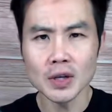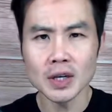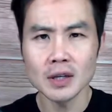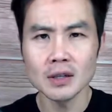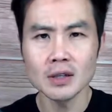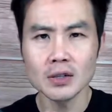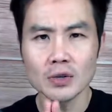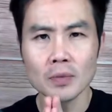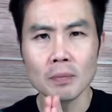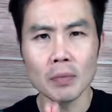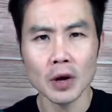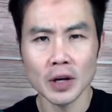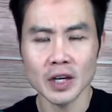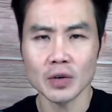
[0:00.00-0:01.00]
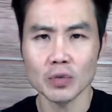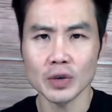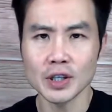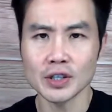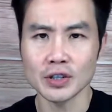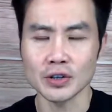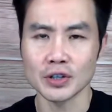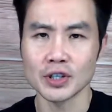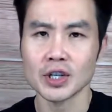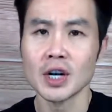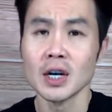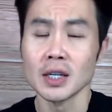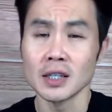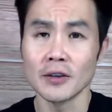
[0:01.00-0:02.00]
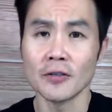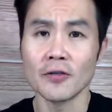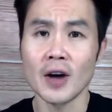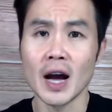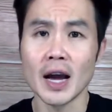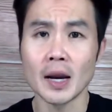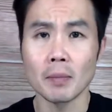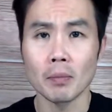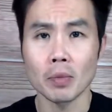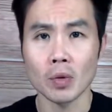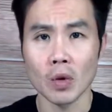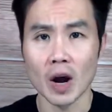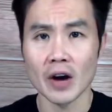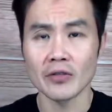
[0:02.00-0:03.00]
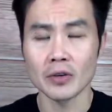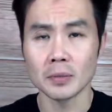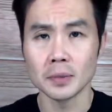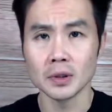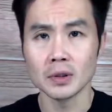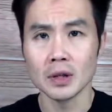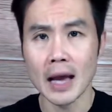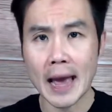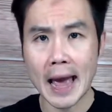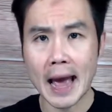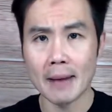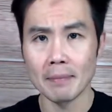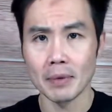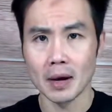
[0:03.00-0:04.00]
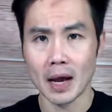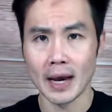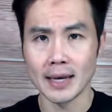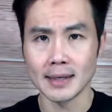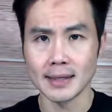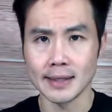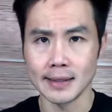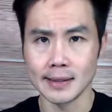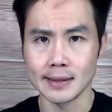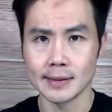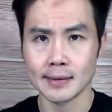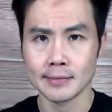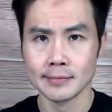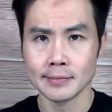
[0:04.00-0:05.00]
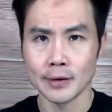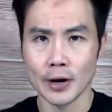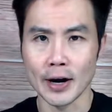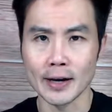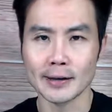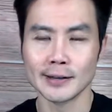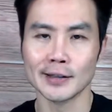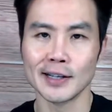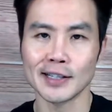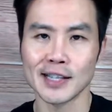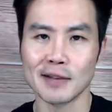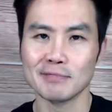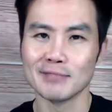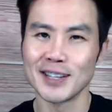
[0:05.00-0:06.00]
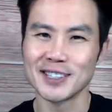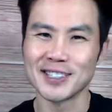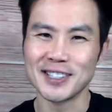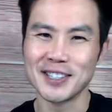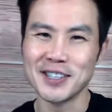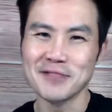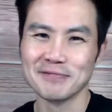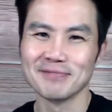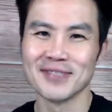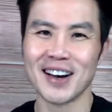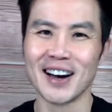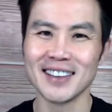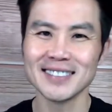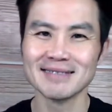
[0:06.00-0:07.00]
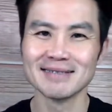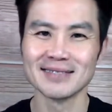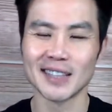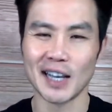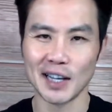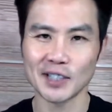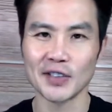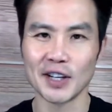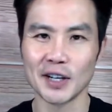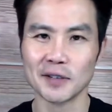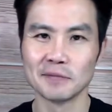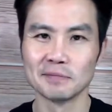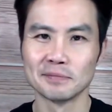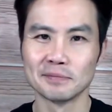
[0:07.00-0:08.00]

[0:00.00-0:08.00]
can do market research to find profitable app ideas. All right, till next time, I'll see you on the next video.